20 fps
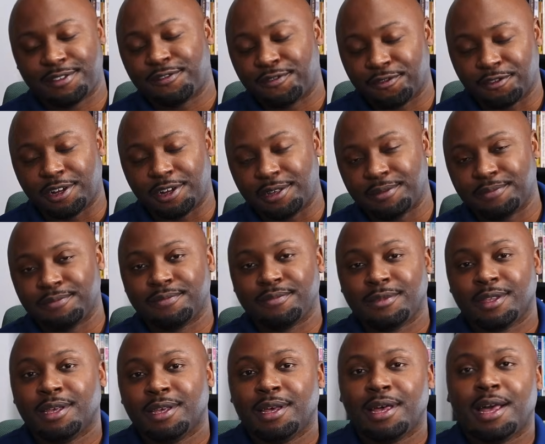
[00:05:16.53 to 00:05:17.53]
free.
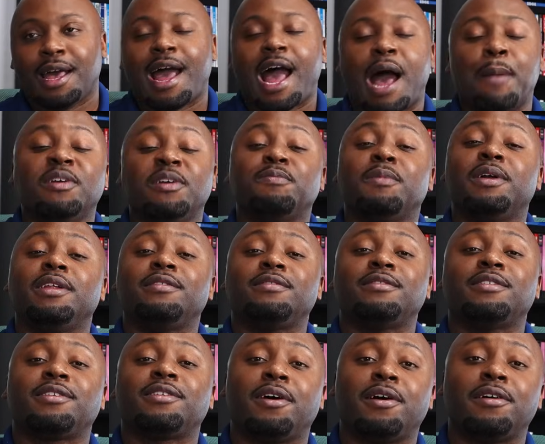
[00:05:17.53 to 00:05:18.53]
How much money does
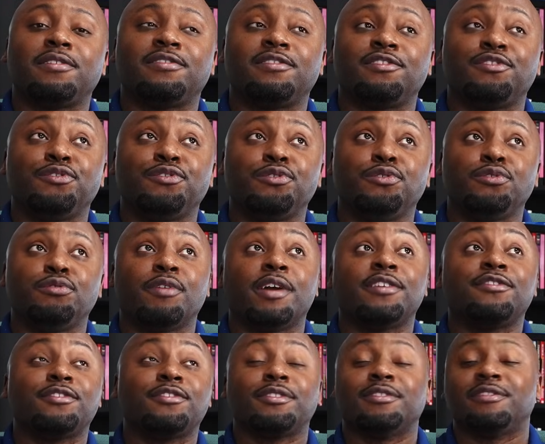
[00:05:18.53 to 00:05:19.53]
it cost to
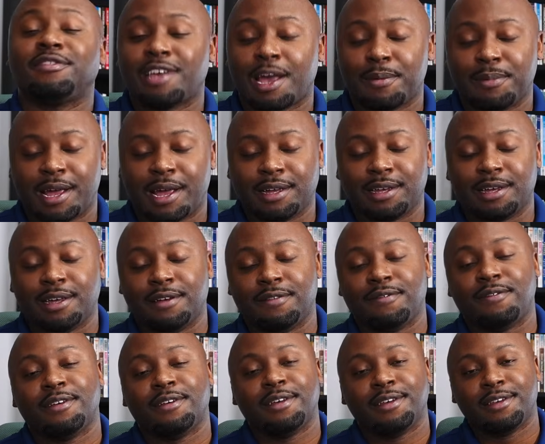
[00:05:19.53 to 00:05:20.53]
register on SAM.gov?
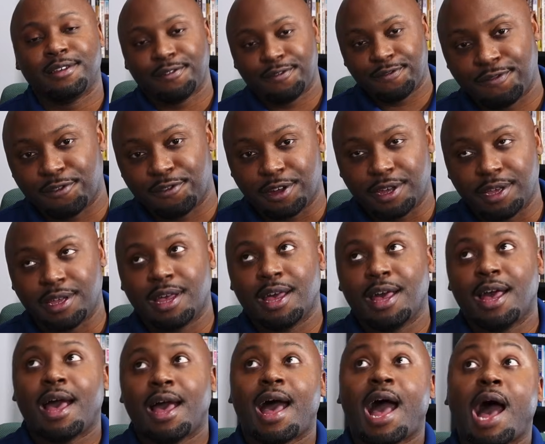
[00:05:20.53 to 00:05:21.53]
Free.
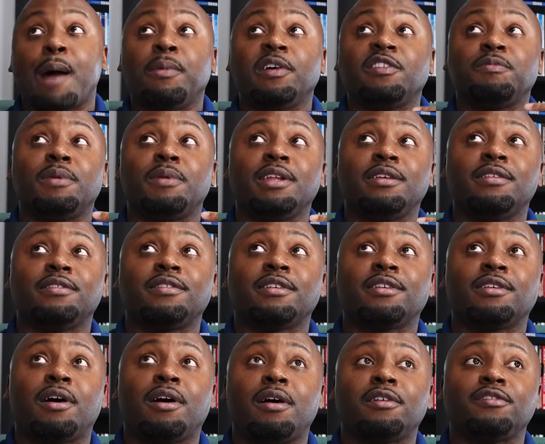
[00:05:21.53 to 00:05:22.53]
How much money does it
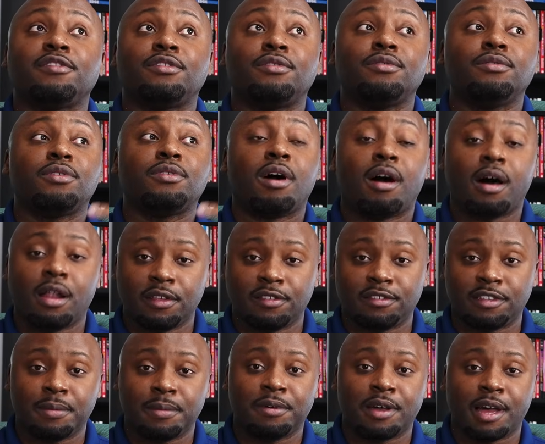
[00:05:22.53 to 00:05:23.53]
cost to call a
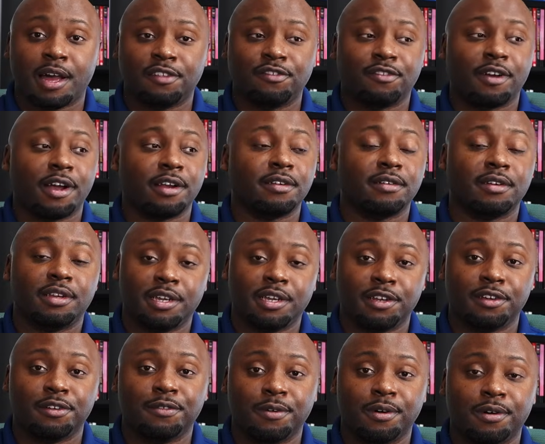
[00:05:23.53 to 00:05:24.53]
subcontractor to get
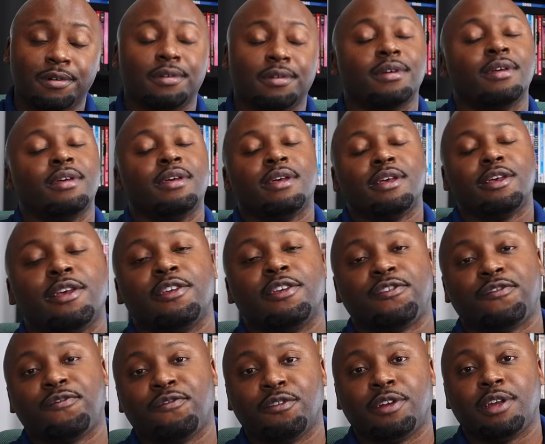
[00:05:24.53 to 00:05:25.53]
a quote? It's
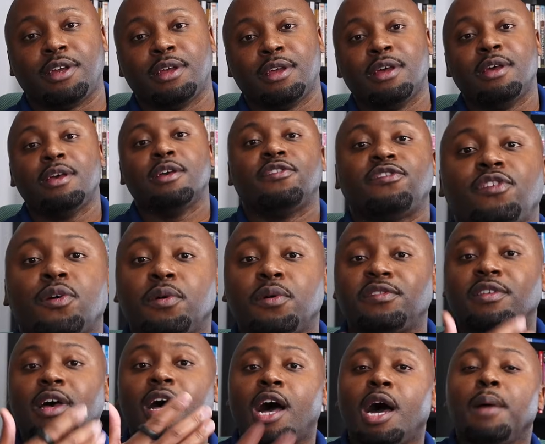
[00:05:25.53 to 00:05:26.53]
free. So
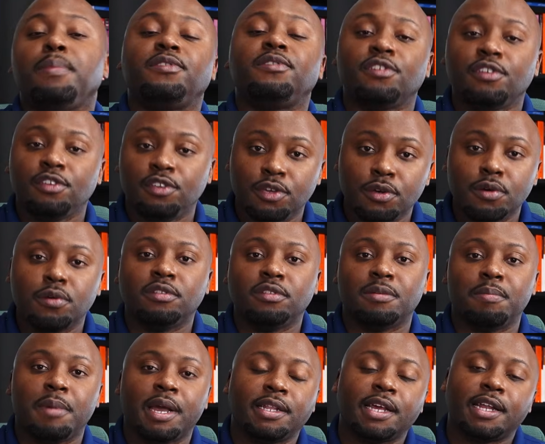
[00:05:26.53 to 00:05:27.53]
it's up to you to
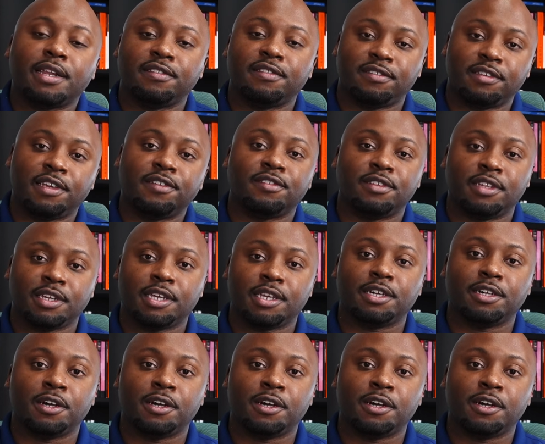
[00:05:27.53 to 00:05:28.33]
make that decision to get